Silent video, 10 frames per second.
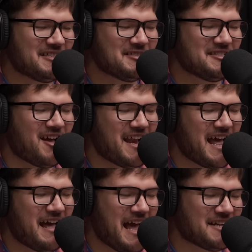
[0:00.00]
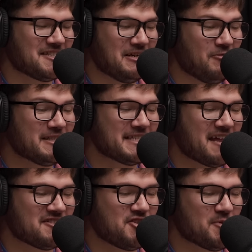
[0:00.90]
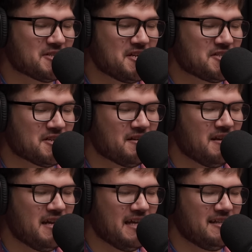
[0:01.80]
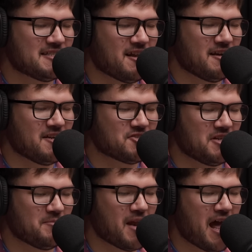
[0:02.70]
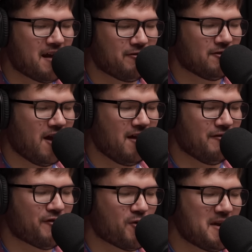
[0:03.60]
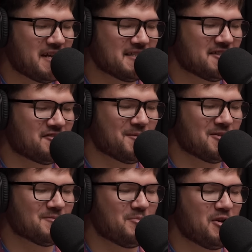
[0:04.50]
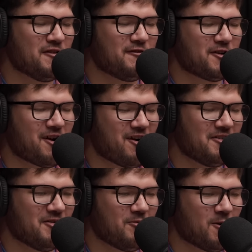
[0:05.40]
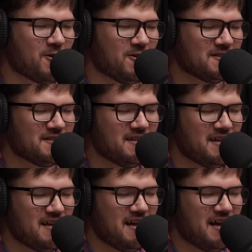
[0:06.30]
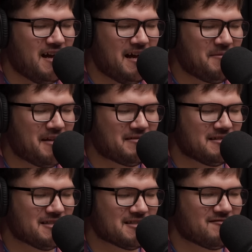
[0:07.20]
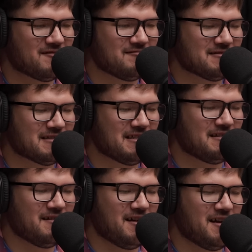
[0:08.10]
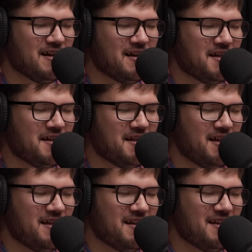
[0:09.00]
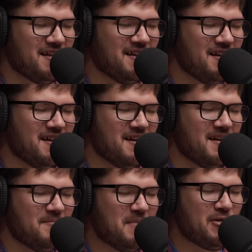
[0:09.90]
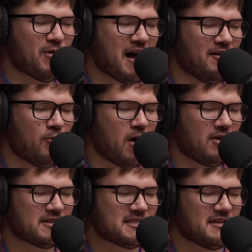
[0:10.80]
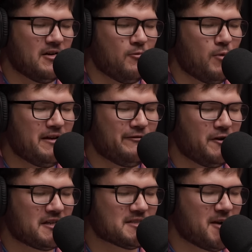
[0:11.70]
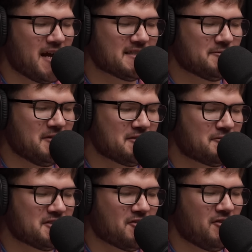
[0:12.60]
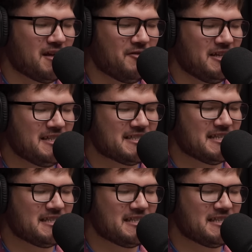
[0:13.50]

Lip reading: this is not, actually, it wasn't out of superstition, at least not initially, but out of love for what he considered the most beautiful car in the world. I'm going to have to disagree with that. Meanwhile, Walt's Wingfoot Express was the result of at least a